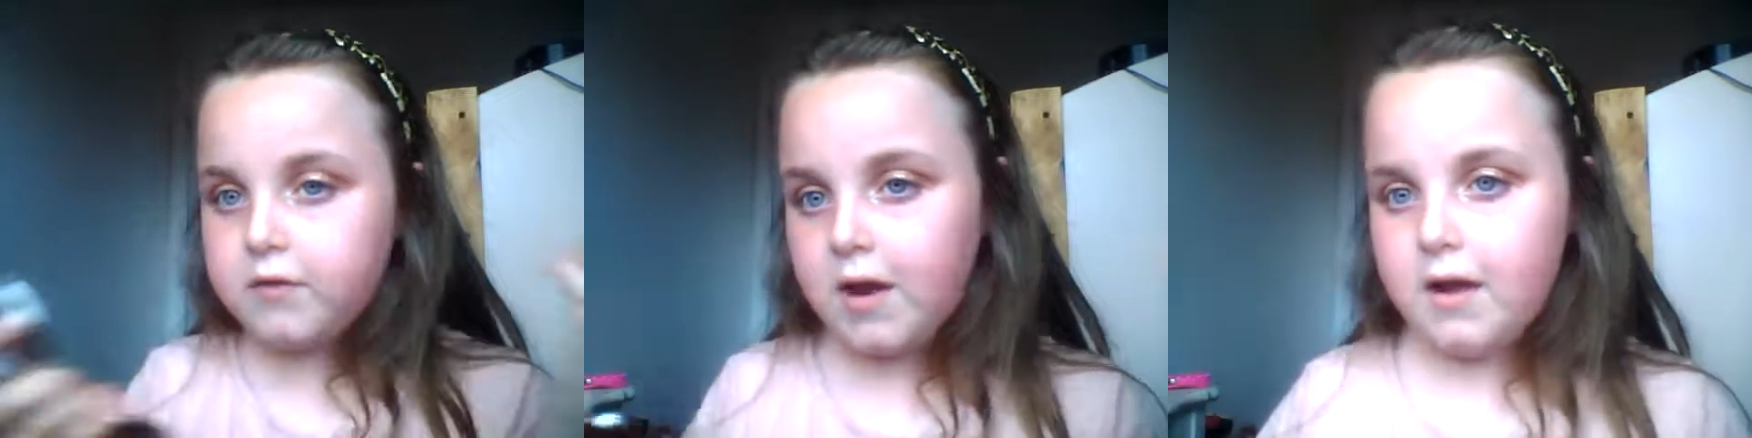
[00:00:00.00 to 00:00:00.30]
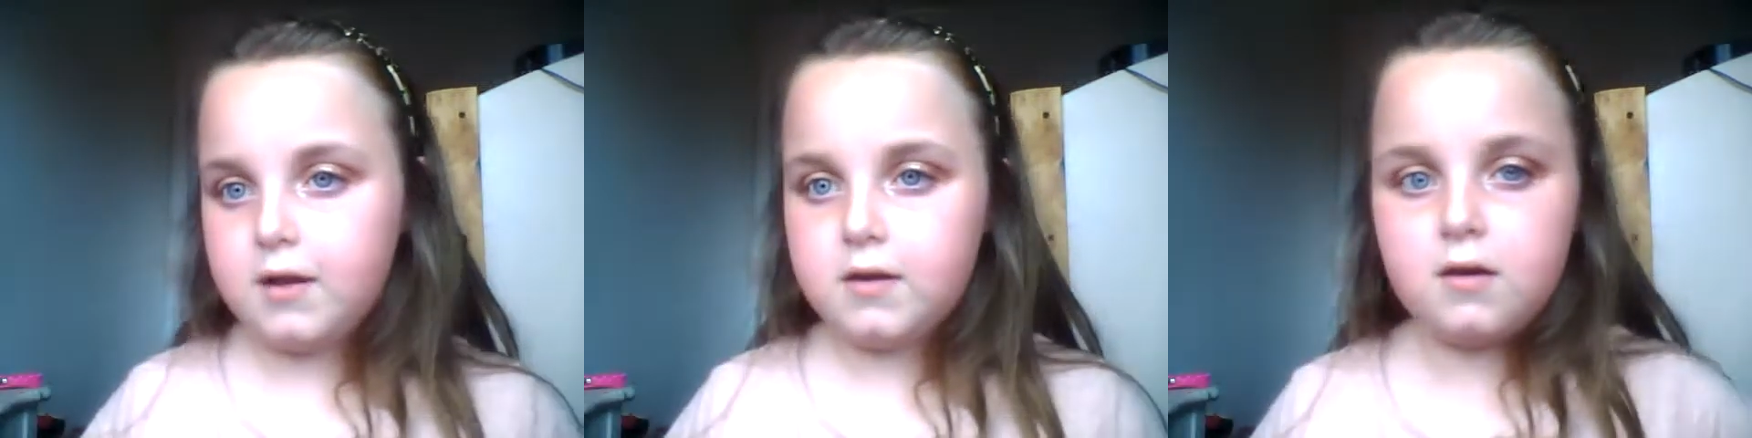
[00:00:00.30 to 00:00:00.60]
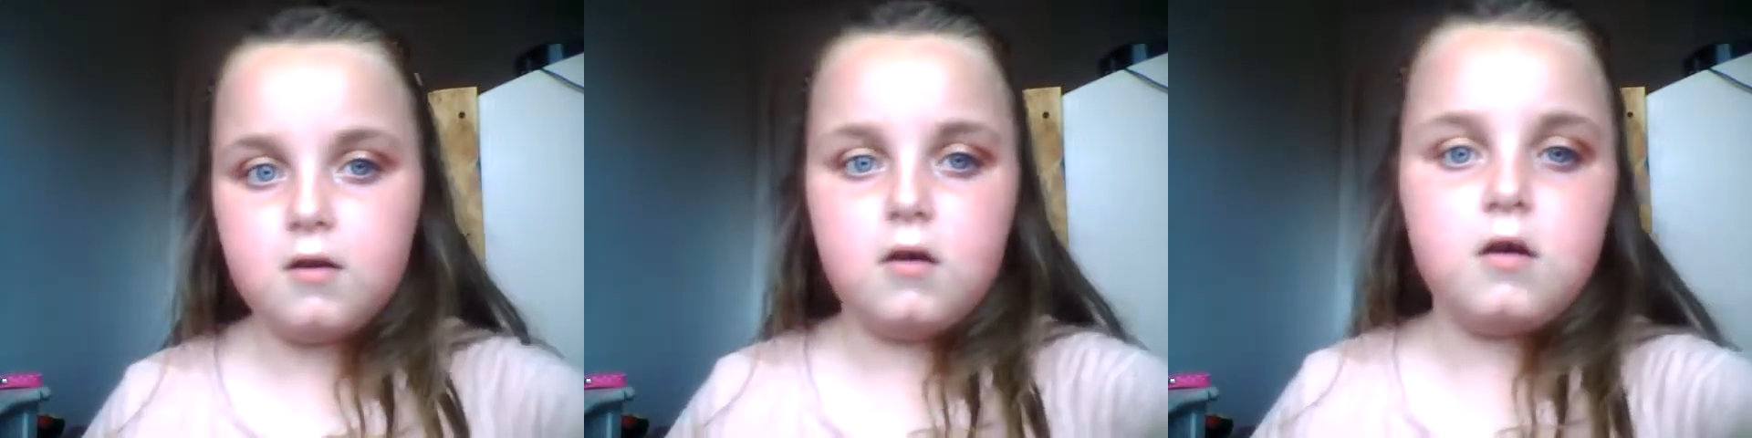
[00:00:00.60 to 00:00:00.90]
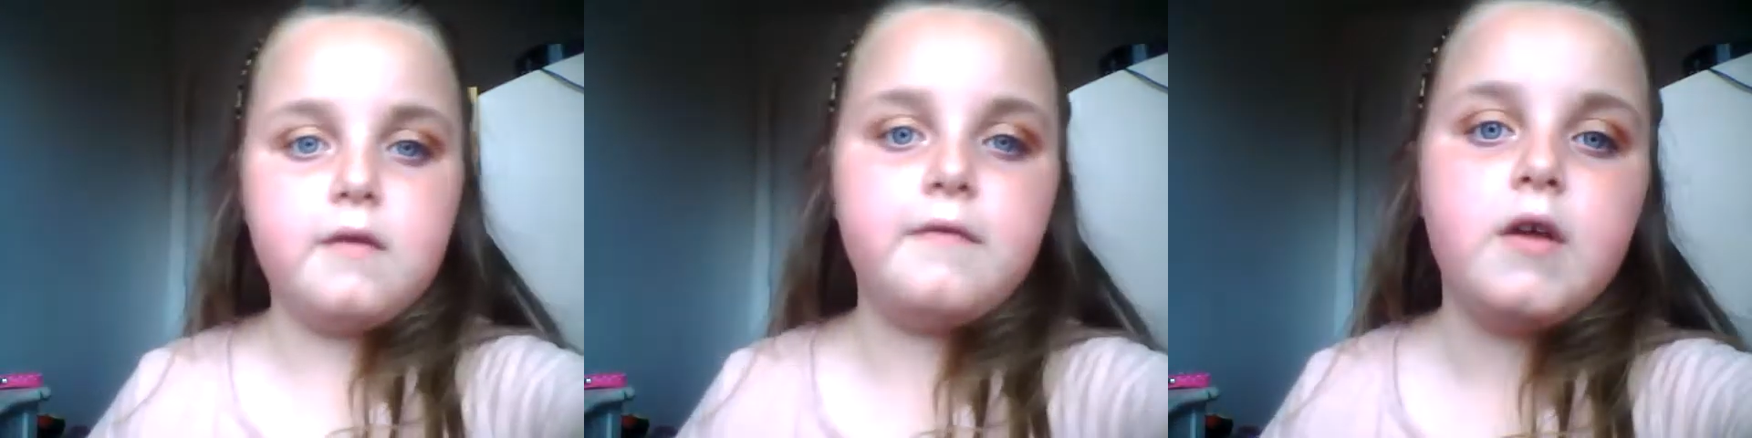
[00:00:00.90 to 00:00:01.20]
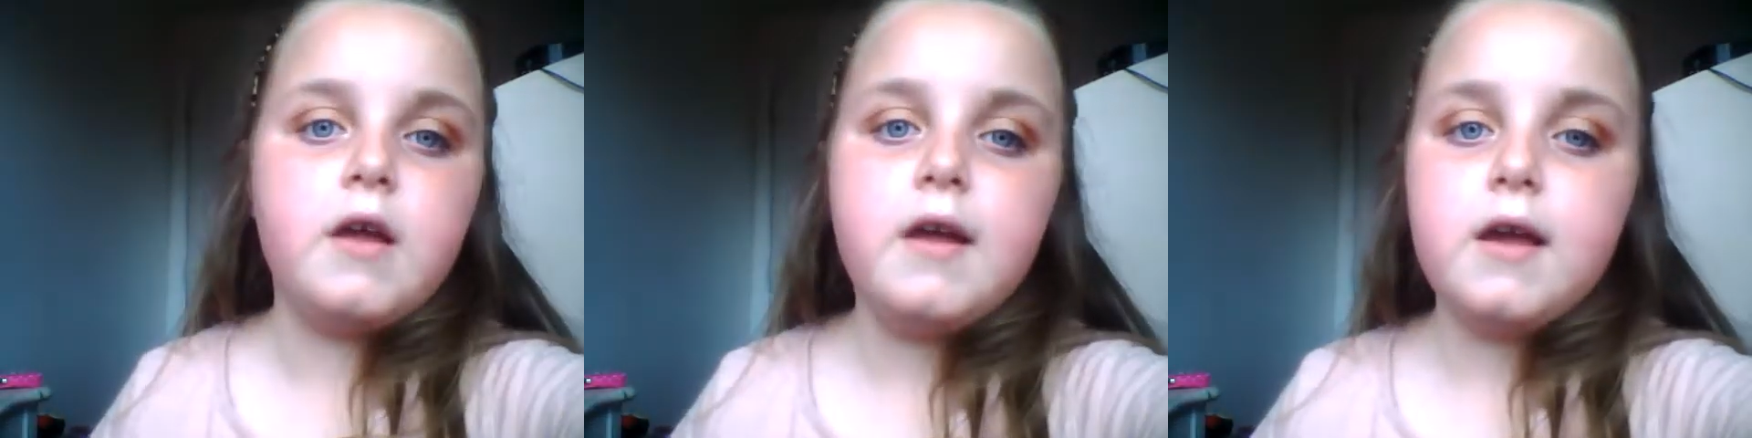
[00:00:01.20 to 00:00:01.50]
you just want to add the
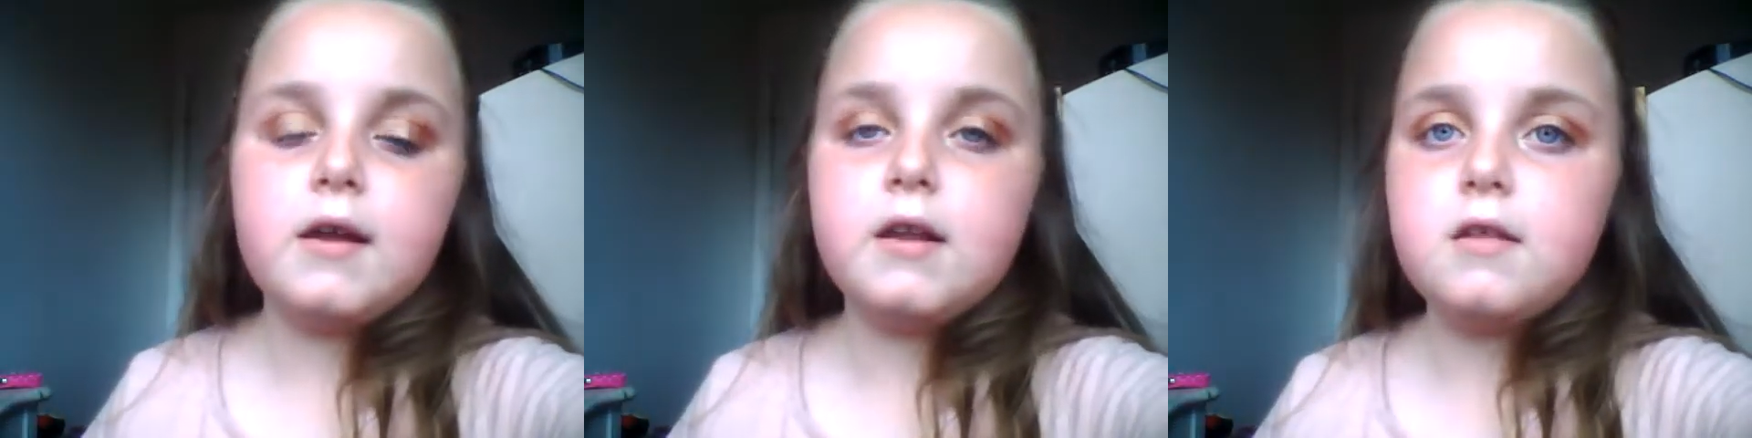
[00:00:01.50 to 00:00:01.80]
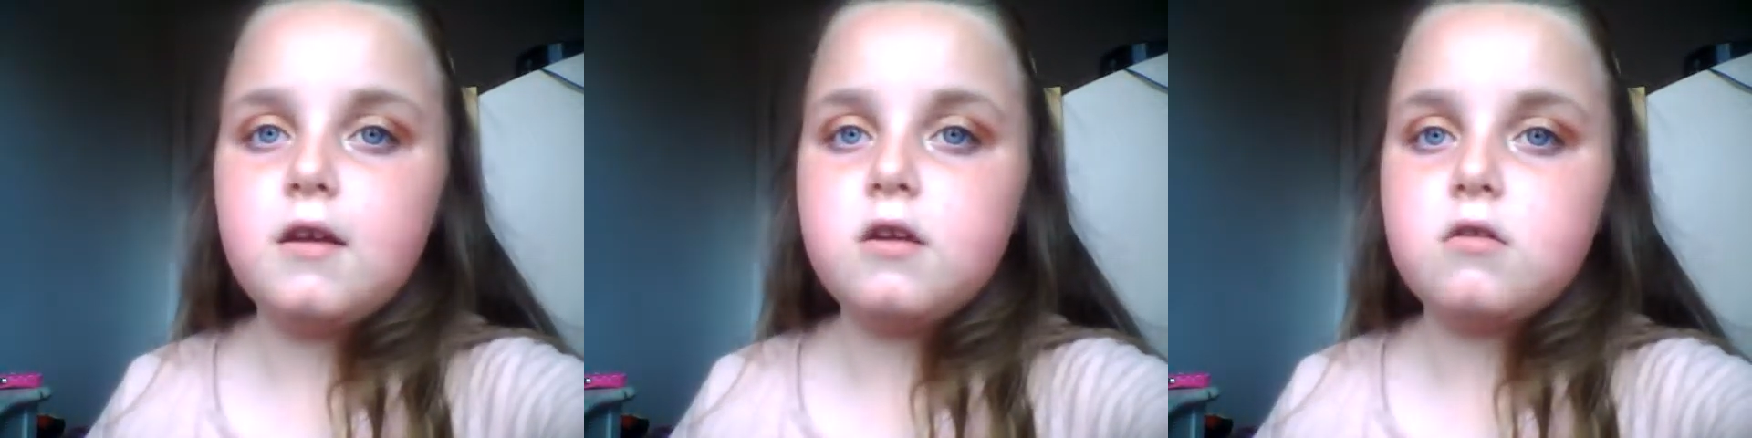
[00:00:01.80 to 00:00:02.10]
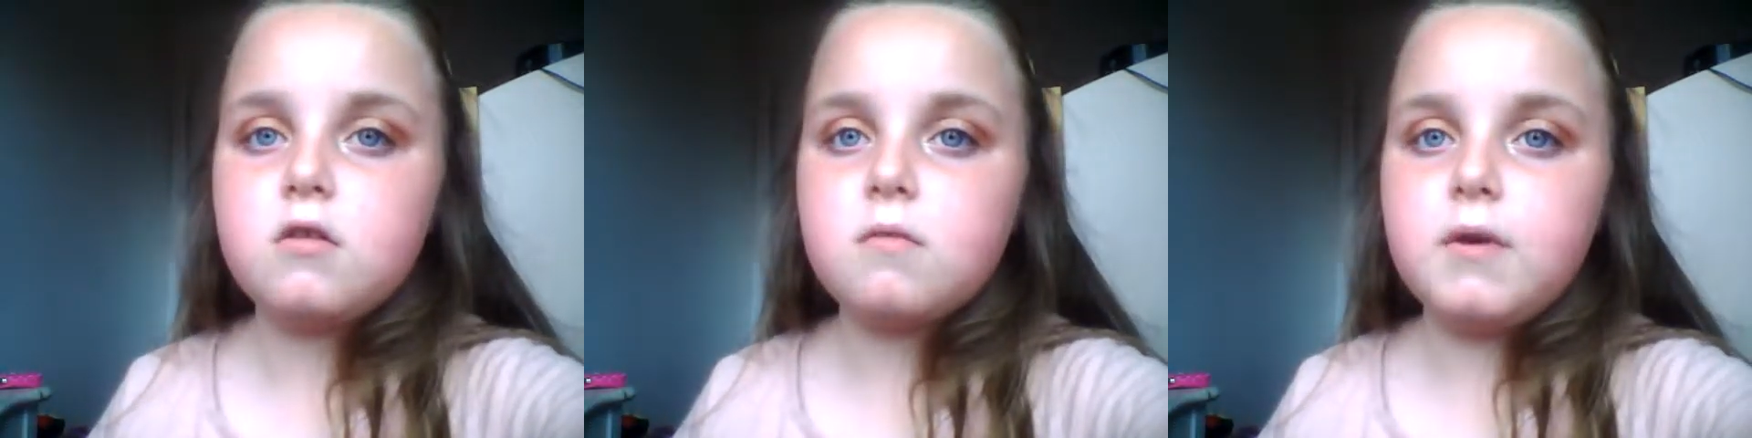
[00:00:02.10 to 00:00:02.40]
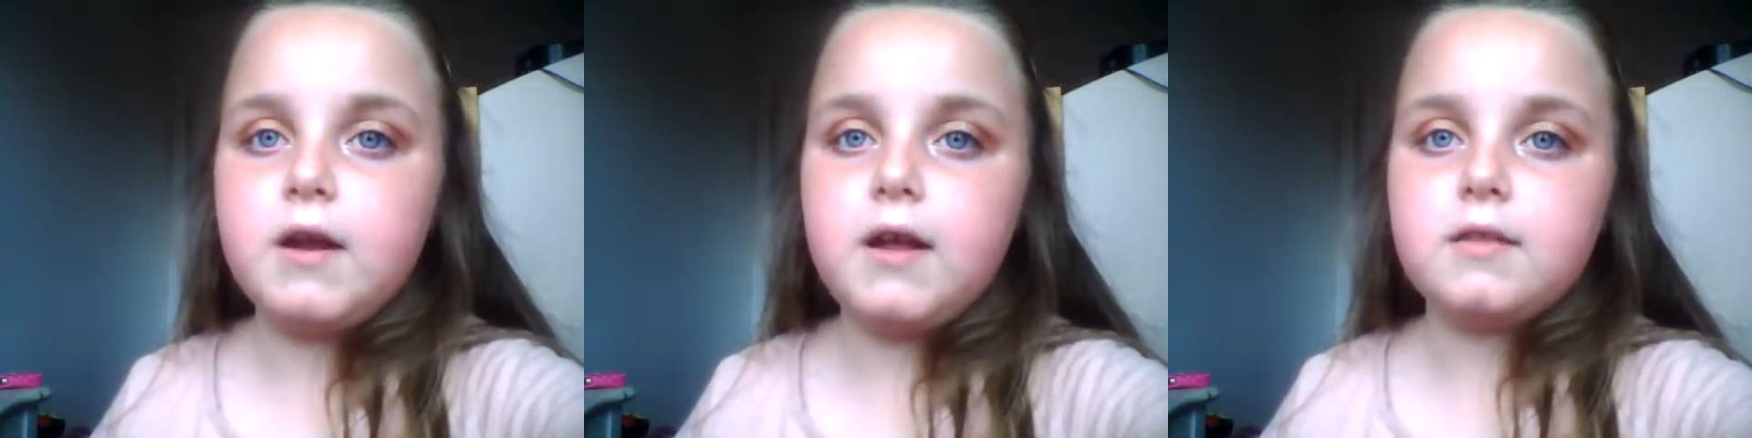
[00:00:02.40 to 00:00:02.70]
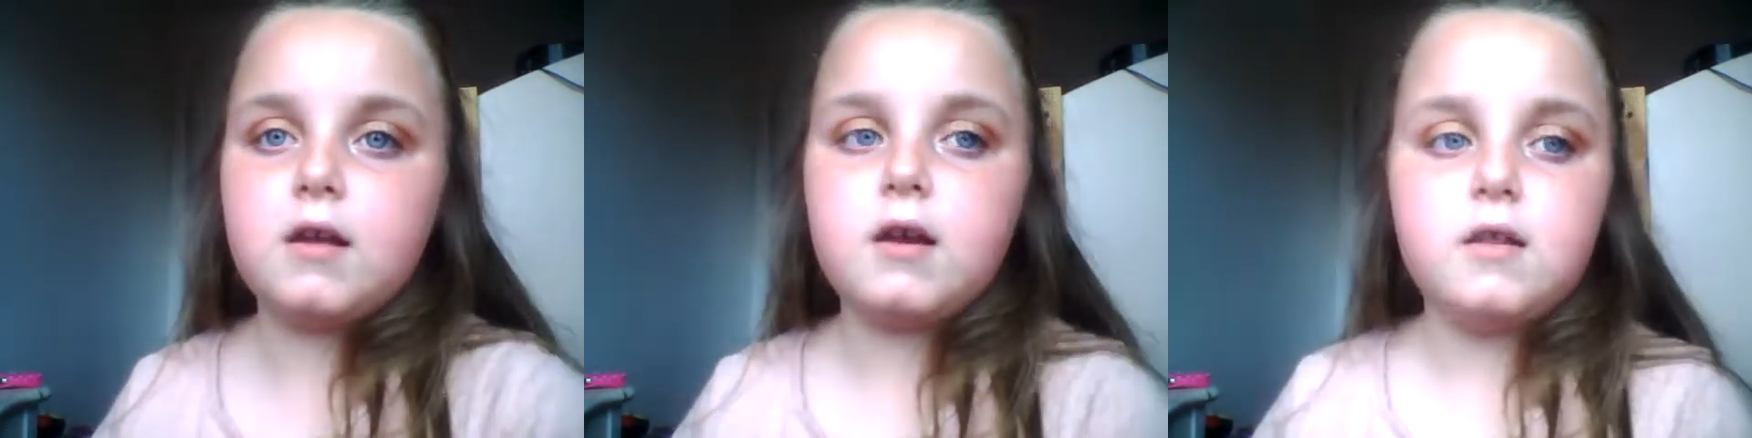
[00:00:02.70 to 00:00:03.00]
glitter all over your
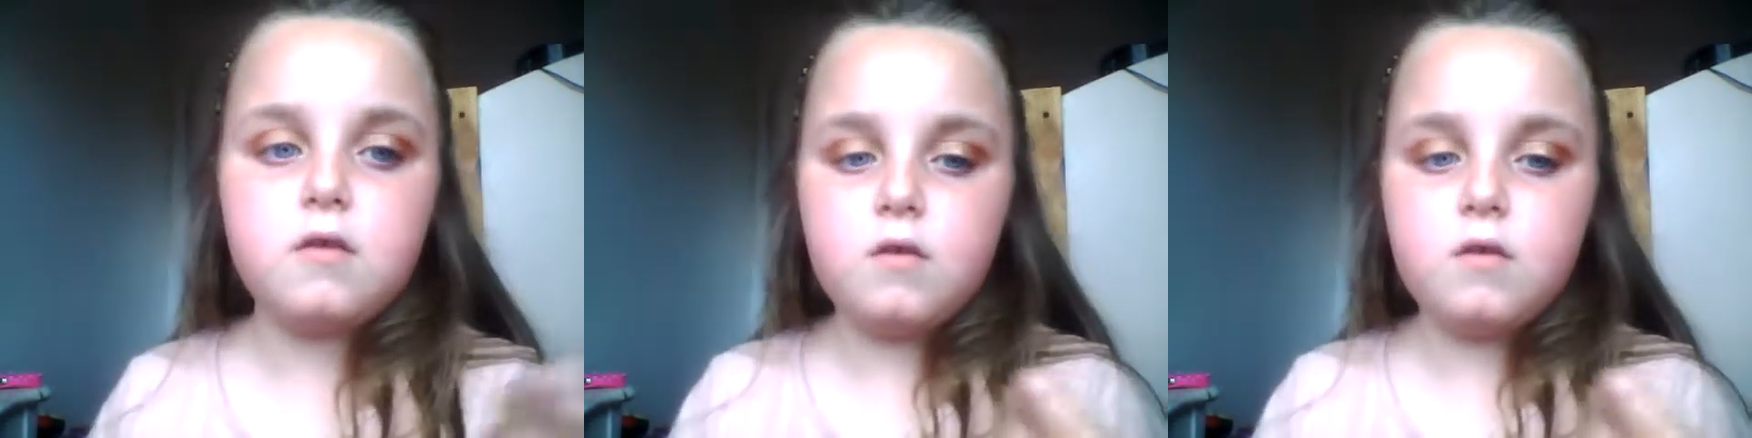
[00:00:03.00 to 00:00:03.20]
lid.